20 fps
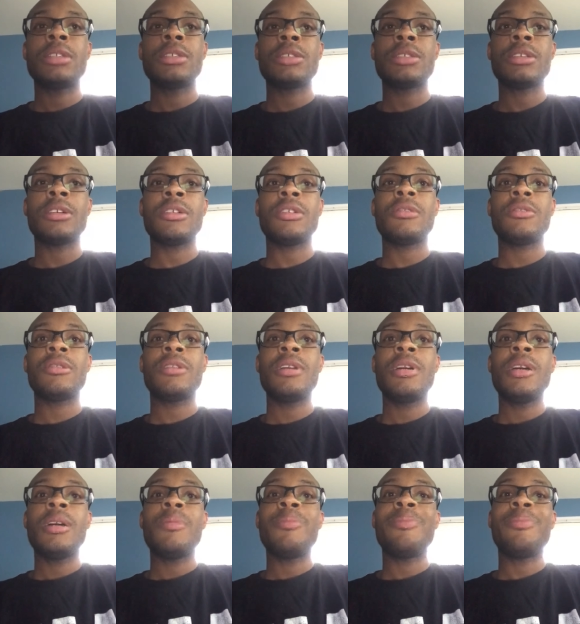So
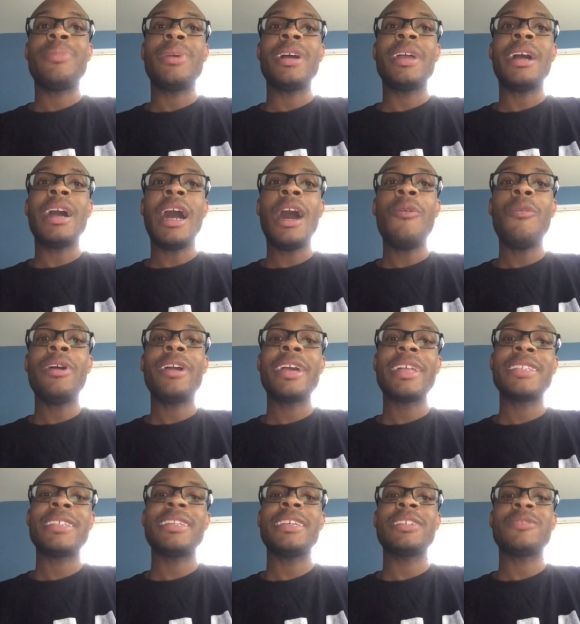but I wanna
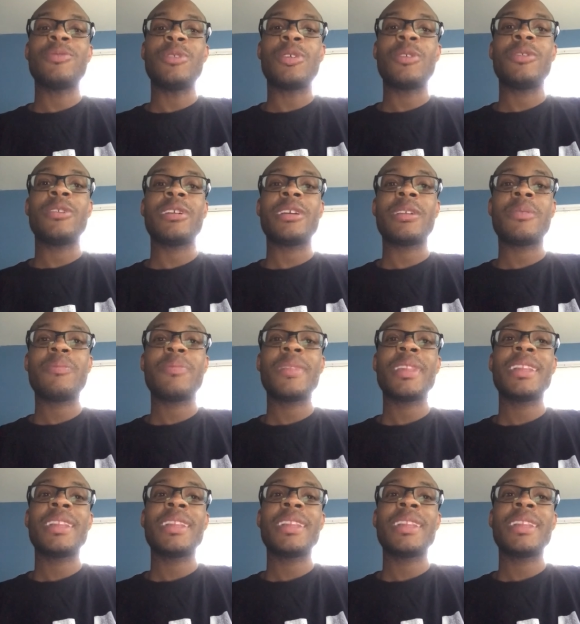get to this real quick.